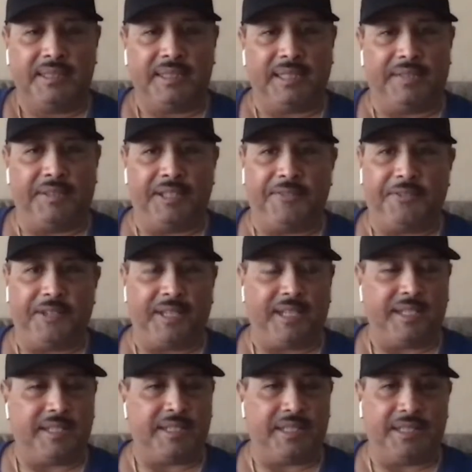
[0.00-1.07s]
And then if you
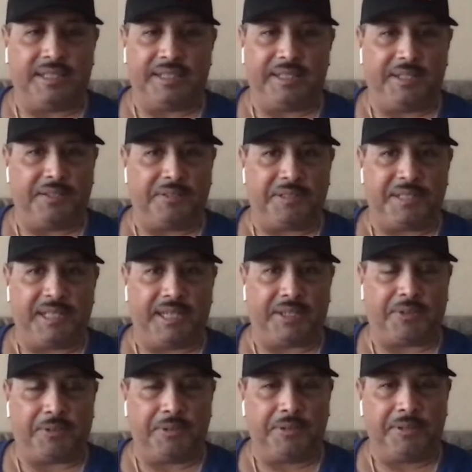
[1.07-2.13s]
had, you know,
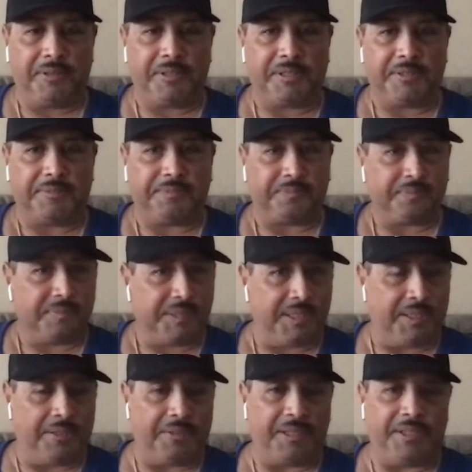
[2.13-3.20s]
Ted Cruz,
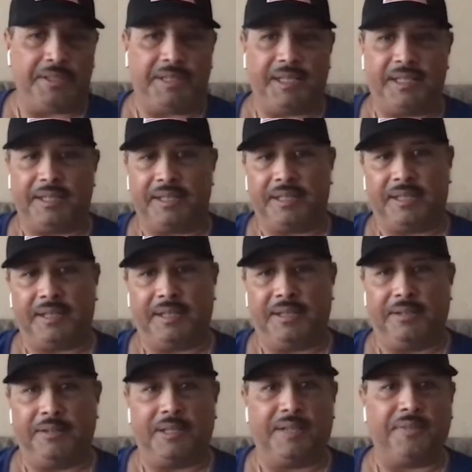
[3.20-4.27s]
you know, then you get, you
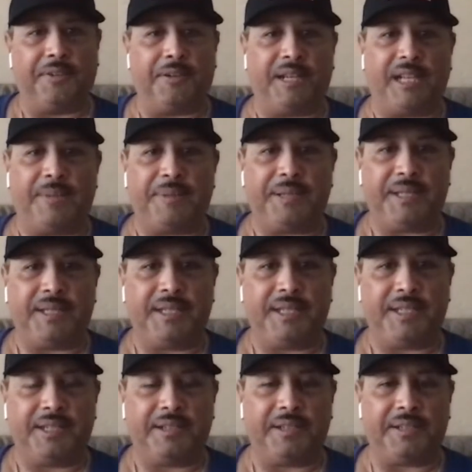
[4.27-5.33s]
know, Governor Abbott in
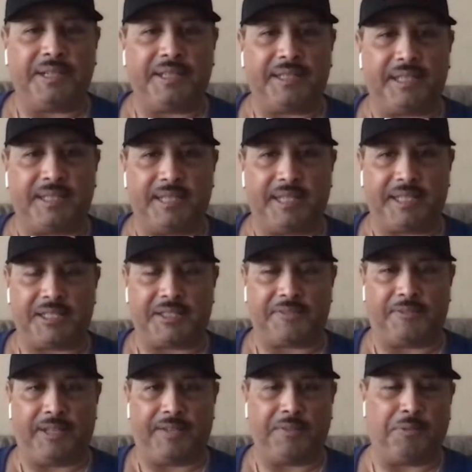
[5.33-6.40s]
here. You get that Texas
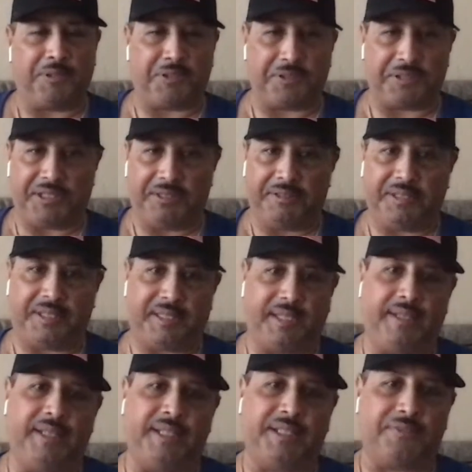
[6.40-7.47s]
flavor, which are still
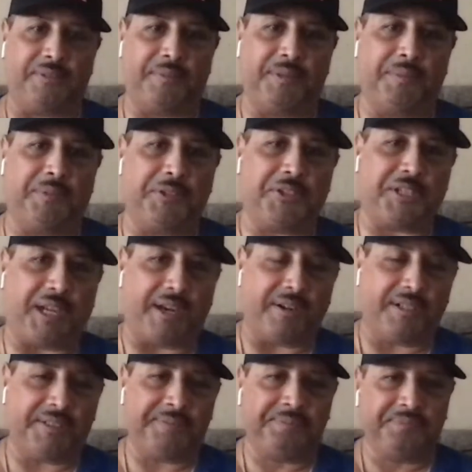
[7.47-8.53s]
descendants from the Bush
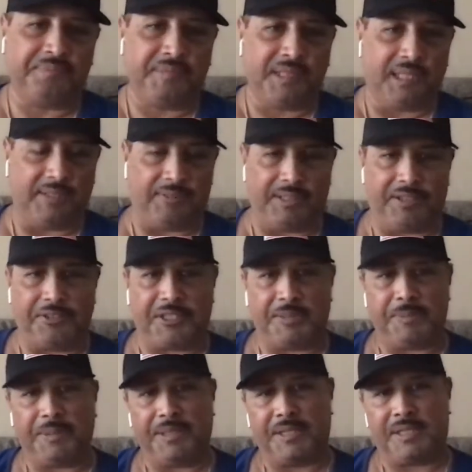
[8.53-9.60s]
era of
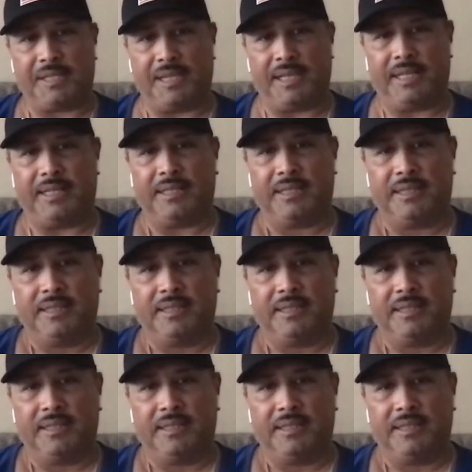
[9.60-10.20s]
leadership in this state.